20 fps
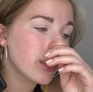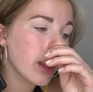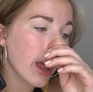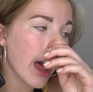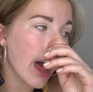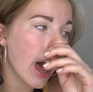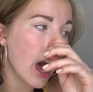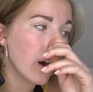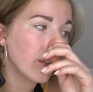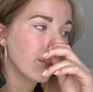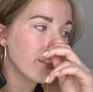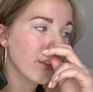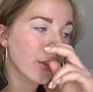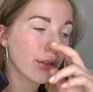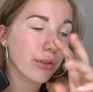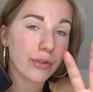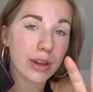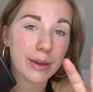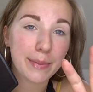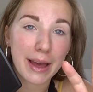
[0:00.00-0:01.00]
have
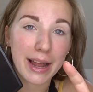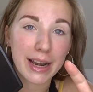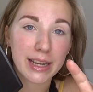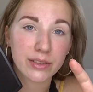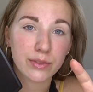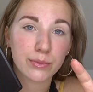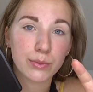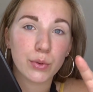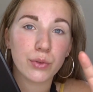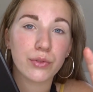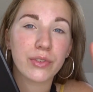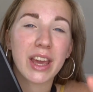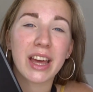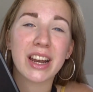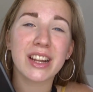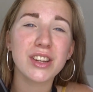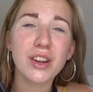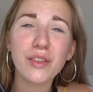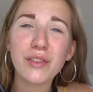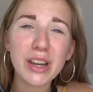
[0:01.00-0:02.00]
3 palettes from Morphe and
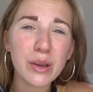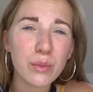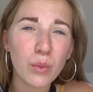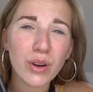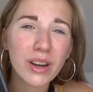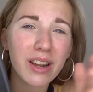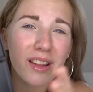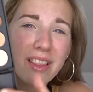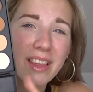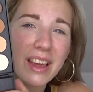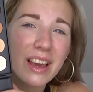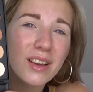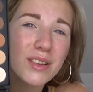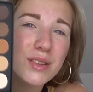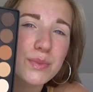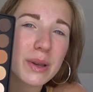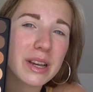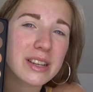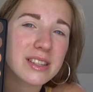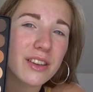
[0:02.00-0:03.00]
I don't really want anything else
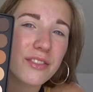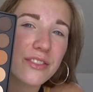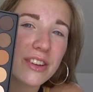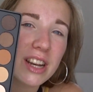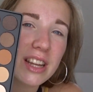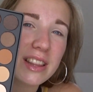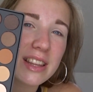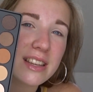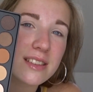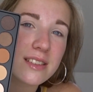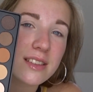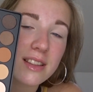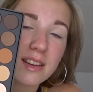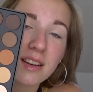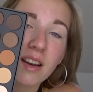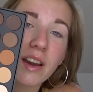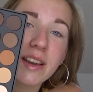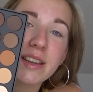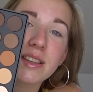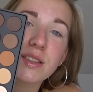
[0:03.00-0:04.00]
because I feel like these are the
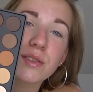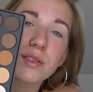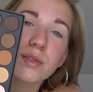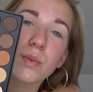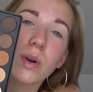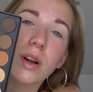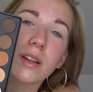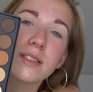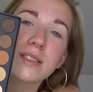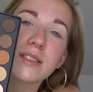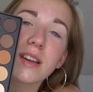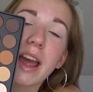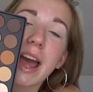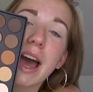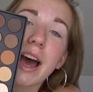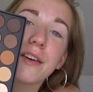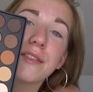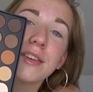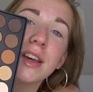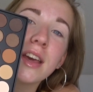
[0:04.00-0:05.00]
nicest ones. I
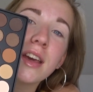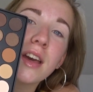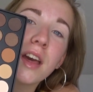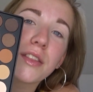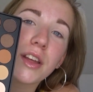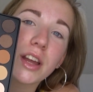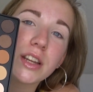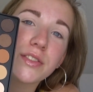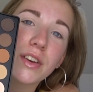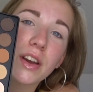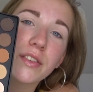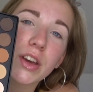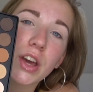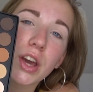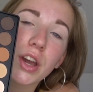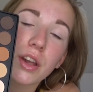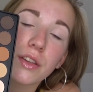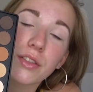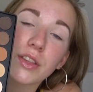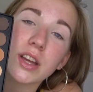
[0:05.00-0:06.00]
have
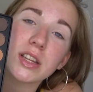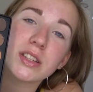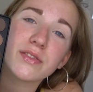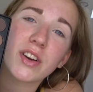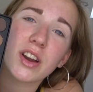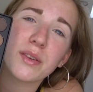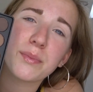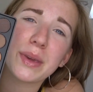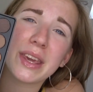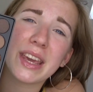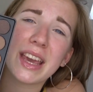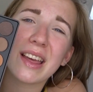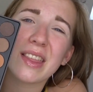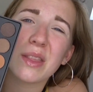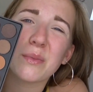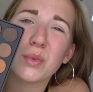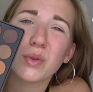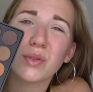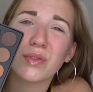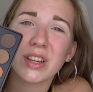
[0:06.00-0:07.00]
350, 35B and the
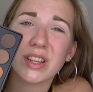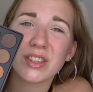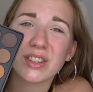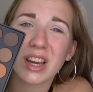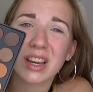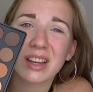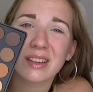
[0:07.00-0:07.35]
Morphe